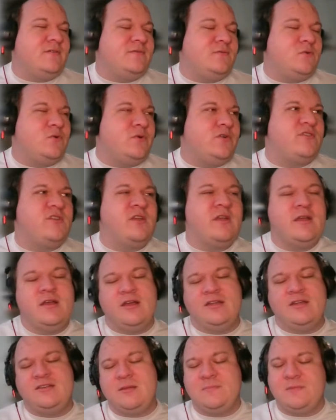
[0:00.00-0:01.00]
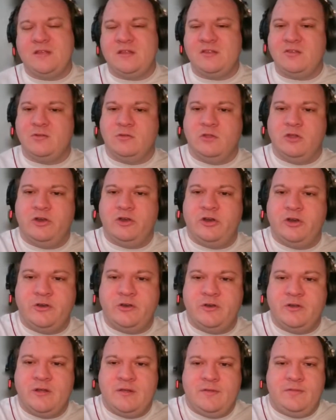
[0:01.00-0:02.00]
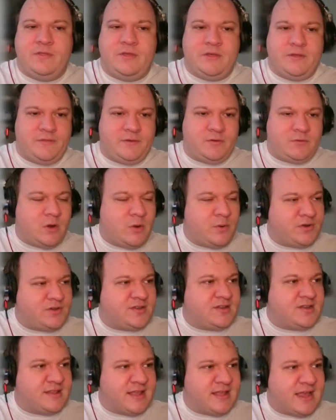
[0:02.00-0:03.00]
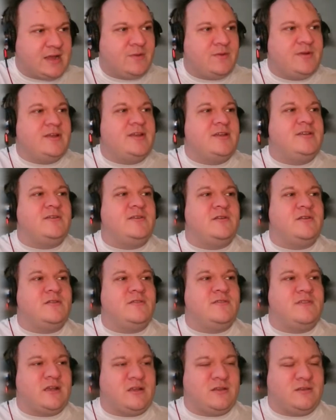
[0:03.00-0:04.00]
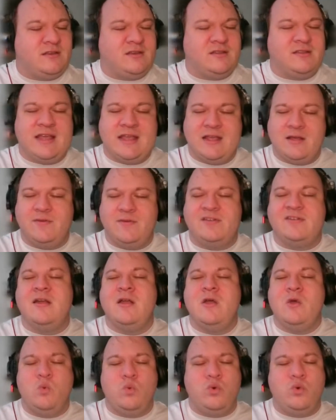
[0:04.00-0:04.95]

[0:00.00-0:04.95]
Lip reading: Of course, attempting to learn the Croatan language or the Secatan language